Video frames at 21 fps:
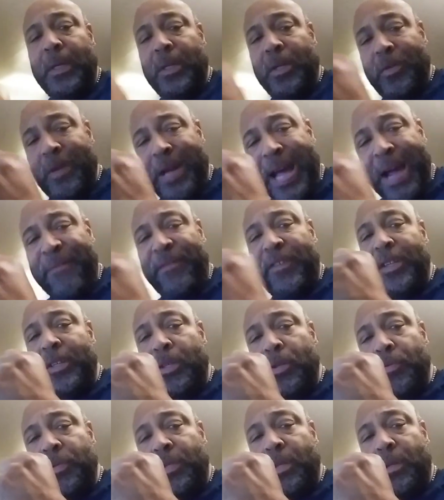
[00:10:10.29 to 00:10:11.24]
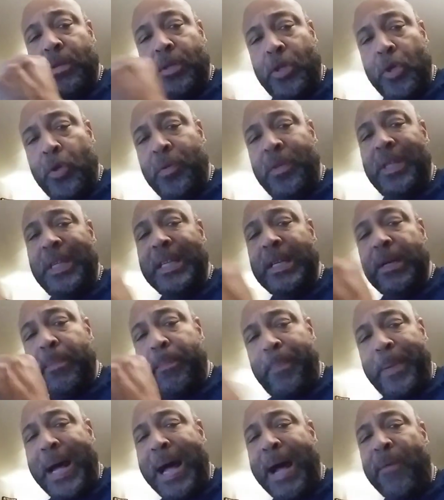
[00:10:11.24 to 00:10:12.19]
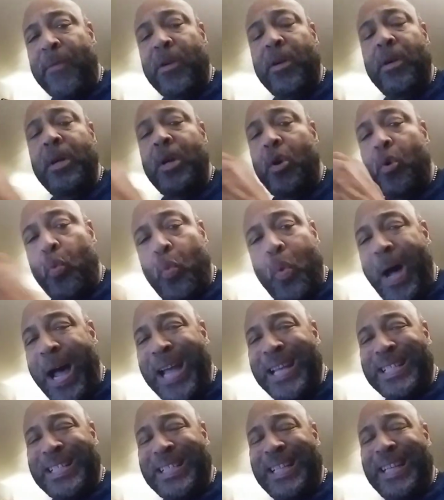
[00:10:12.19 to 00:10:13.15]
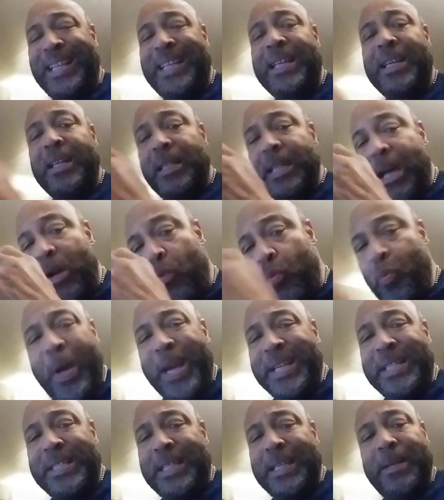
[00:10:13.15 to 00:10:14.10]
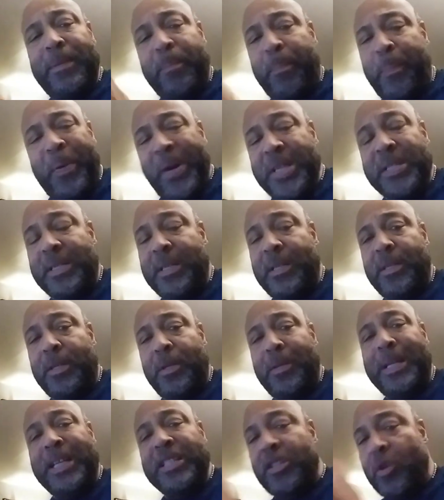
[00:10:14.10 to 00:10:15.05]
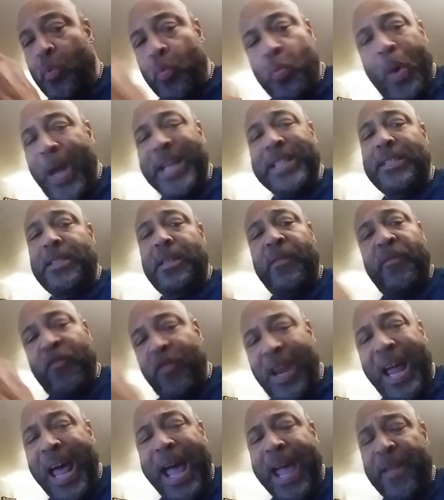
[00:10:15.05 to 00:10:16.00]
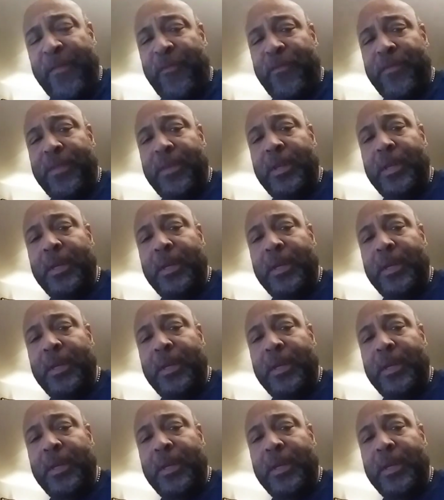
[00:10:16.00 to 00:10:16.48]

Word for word: You have to use your youth and your power wisely, not waste it in prison, dude. That's a waste of life.